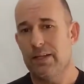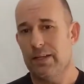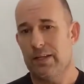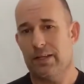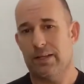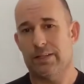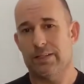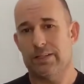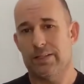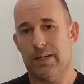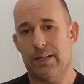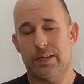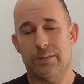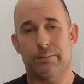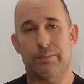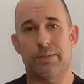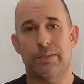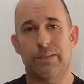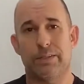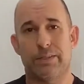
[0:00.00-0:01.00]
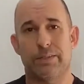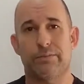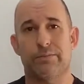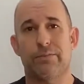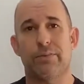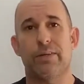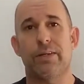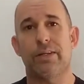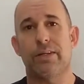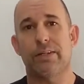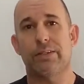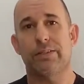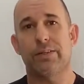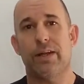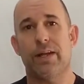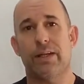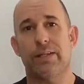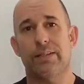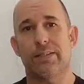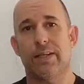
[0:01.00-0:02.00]
Like I said, completely free to
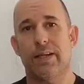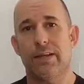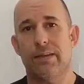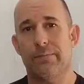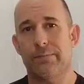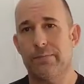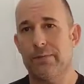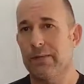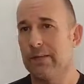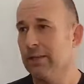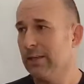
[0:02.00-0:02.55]
try us out.